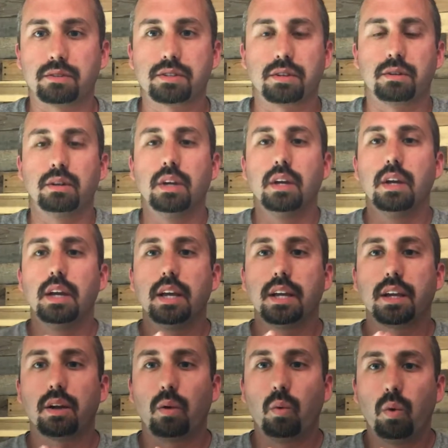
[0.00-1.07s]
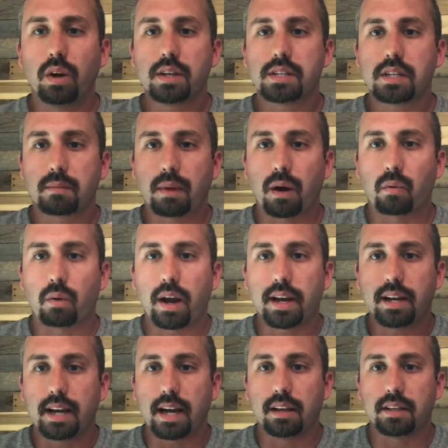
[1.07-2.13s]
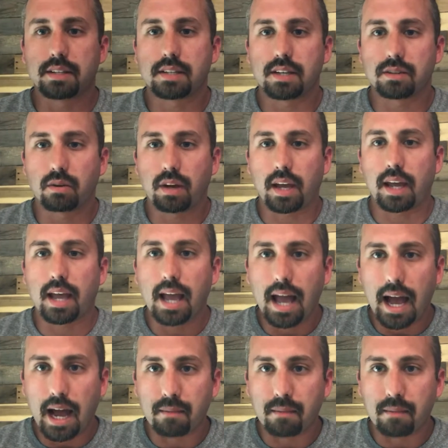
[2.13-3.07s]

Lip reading: So, what is it about right now that says, okay,